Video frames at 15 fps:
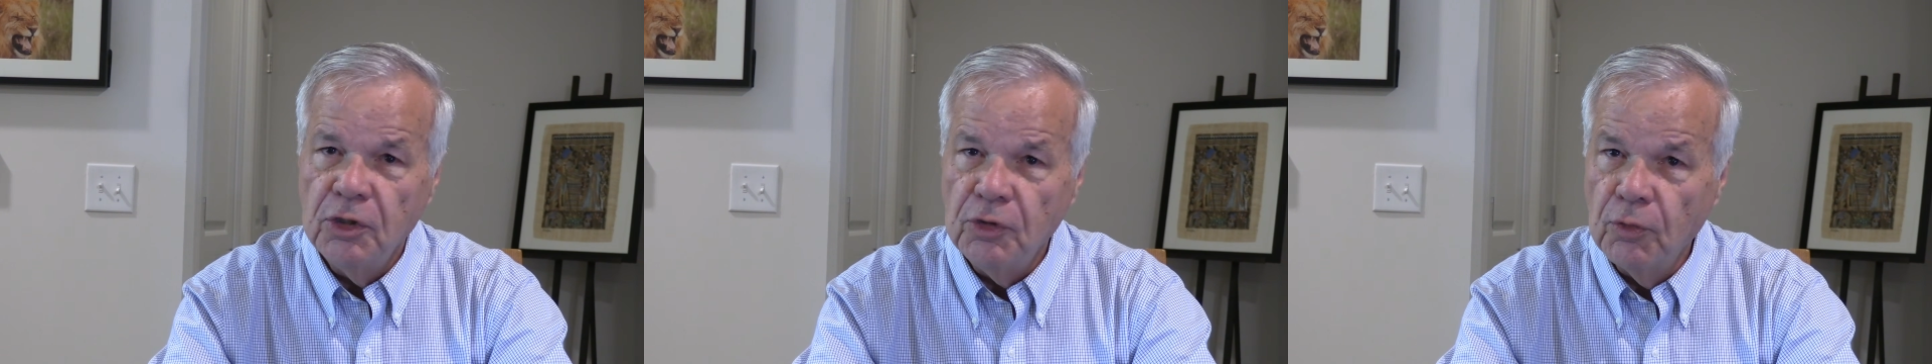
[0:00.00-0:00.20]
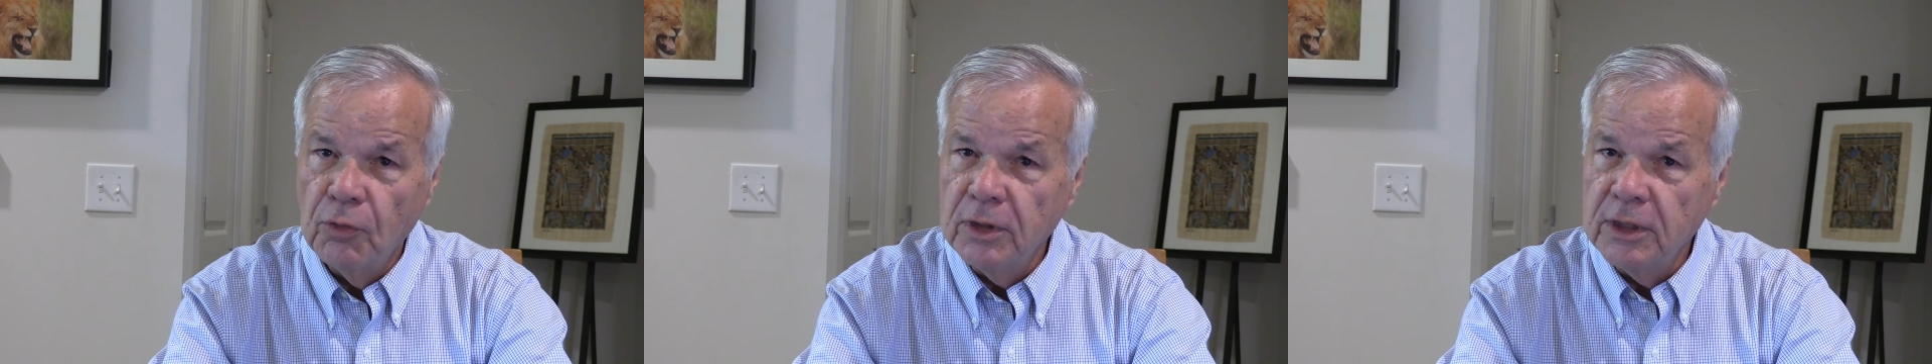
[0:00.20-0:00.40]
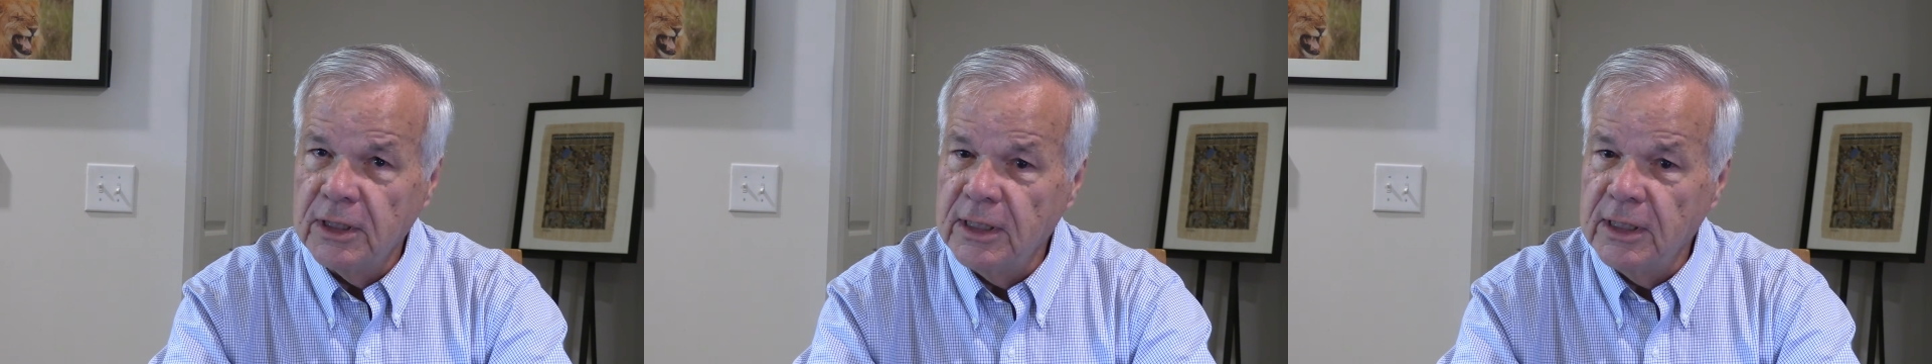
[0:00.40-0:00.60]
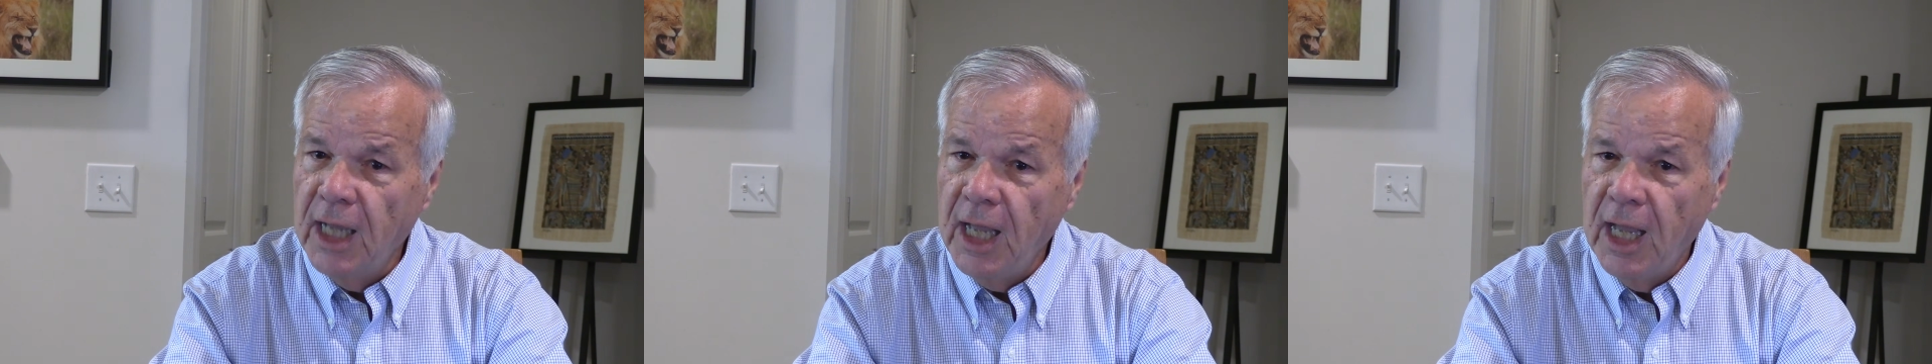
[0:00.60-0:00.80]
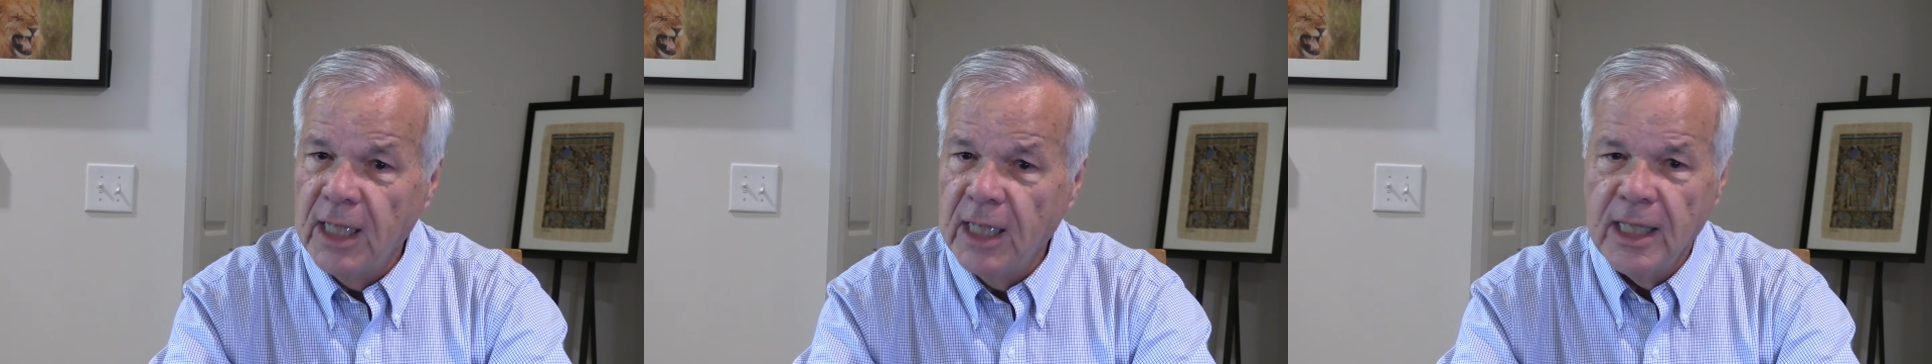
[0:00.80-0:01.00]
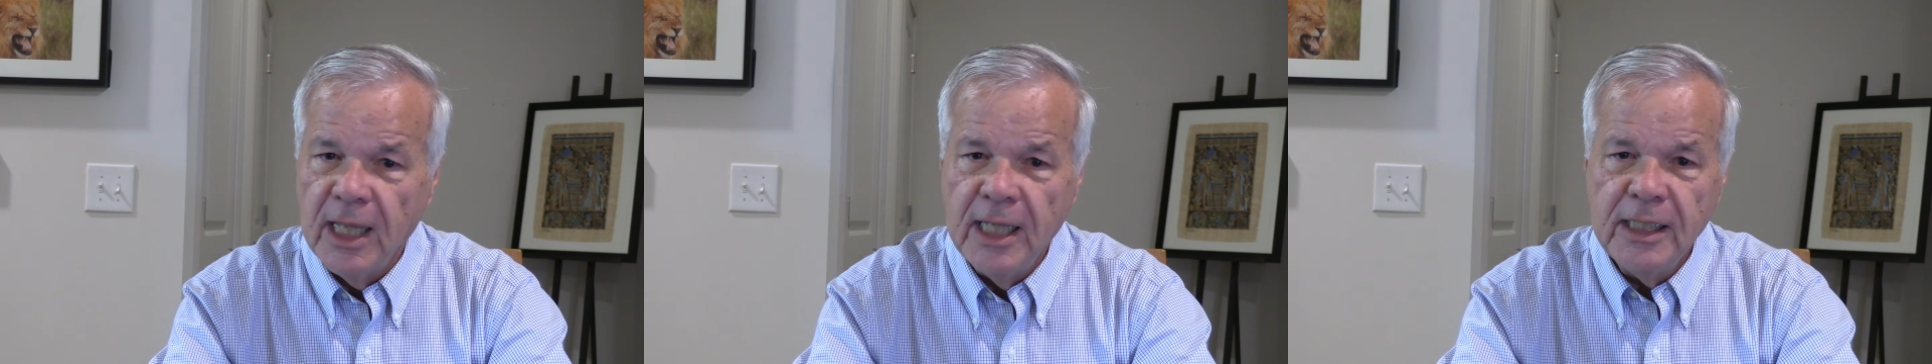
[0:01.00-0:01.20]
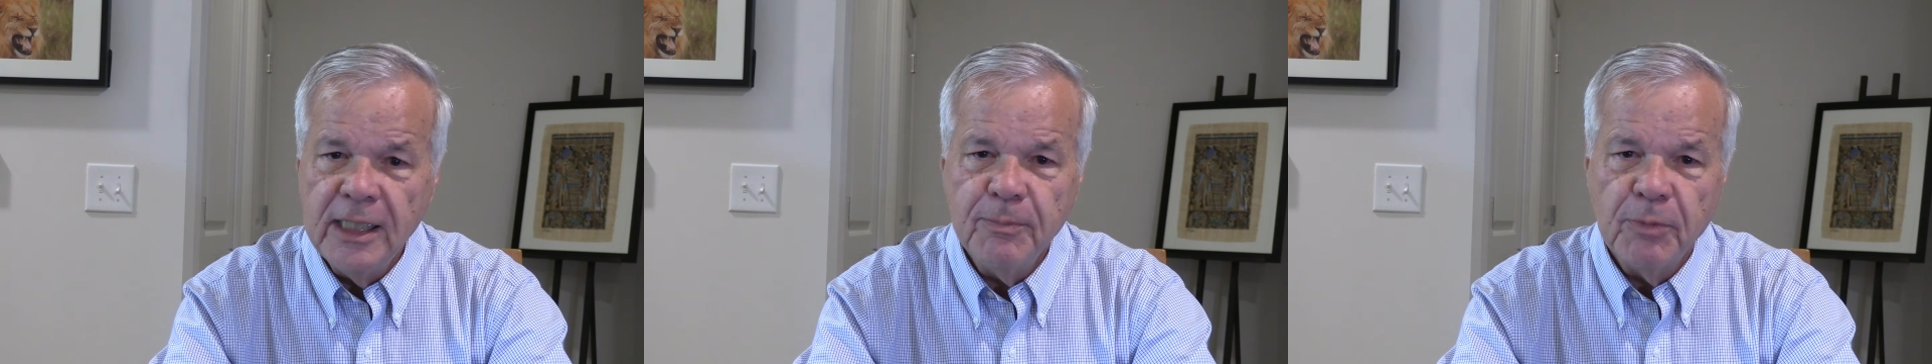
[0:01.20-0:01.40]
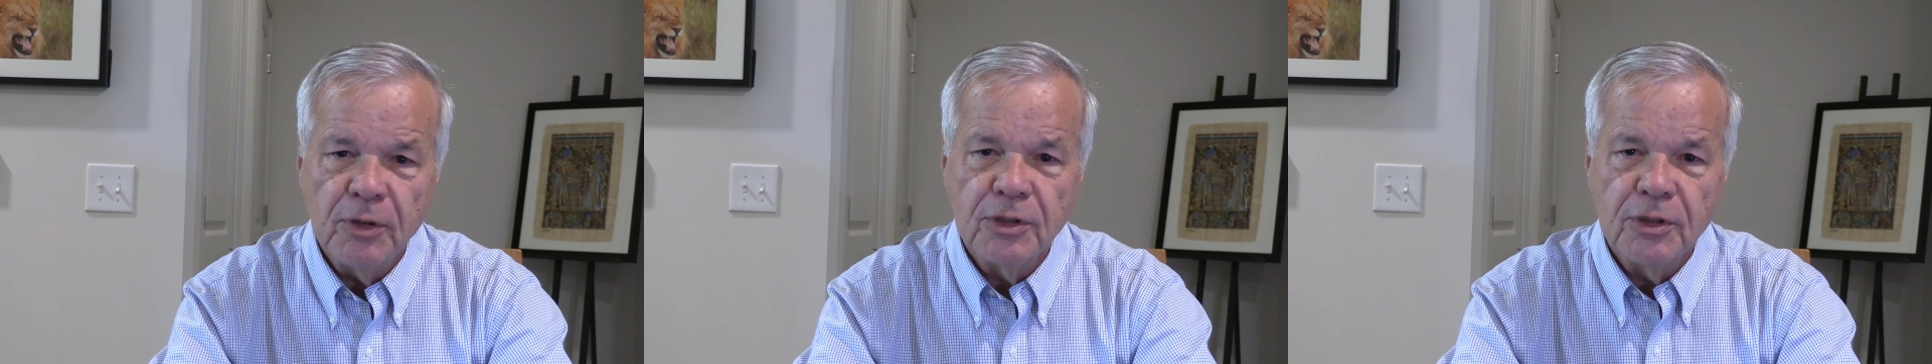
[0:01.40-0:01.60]
nor deny
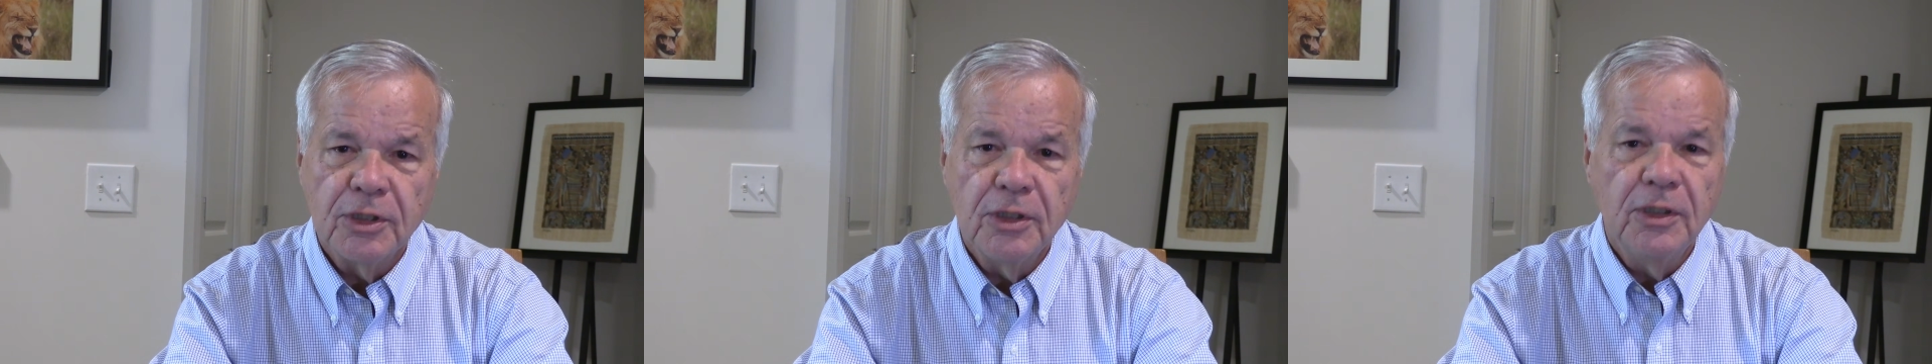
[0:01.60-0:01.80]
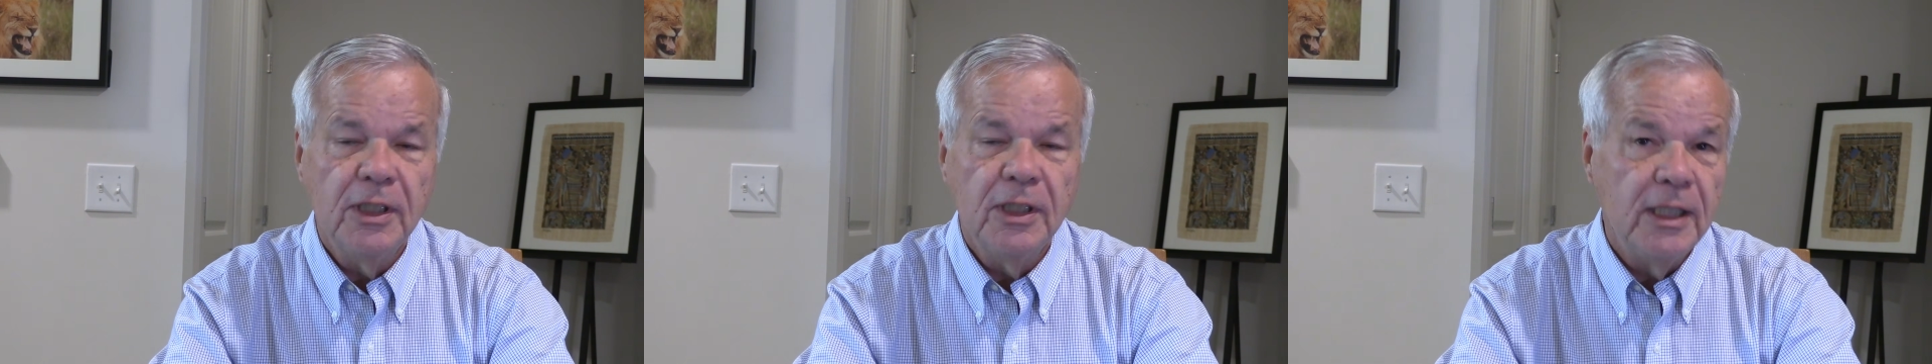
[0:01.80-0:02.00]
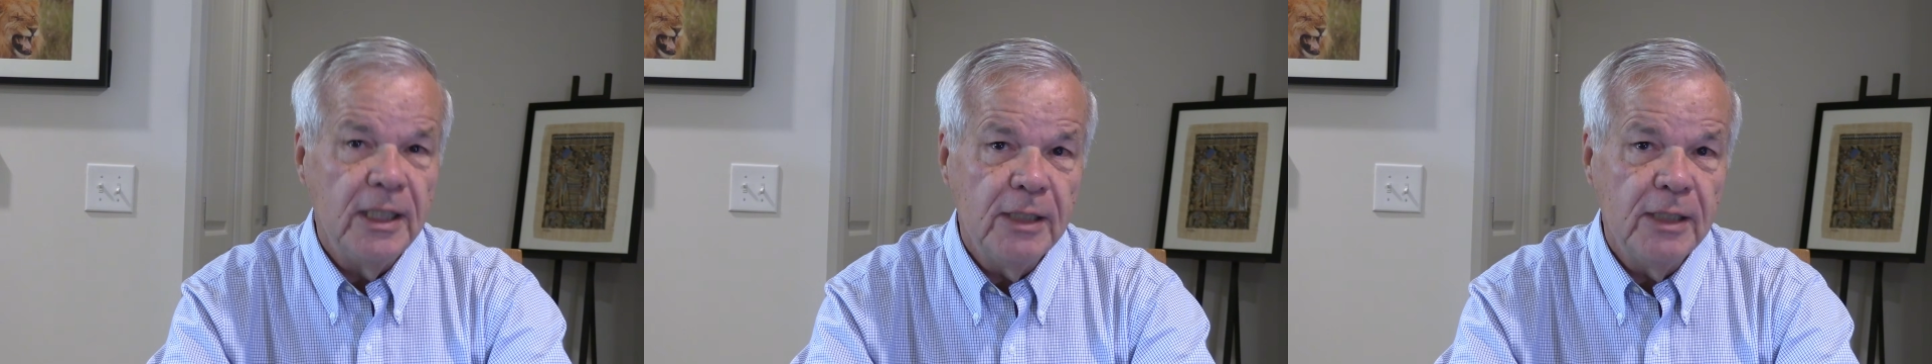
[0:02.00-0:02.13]
any person the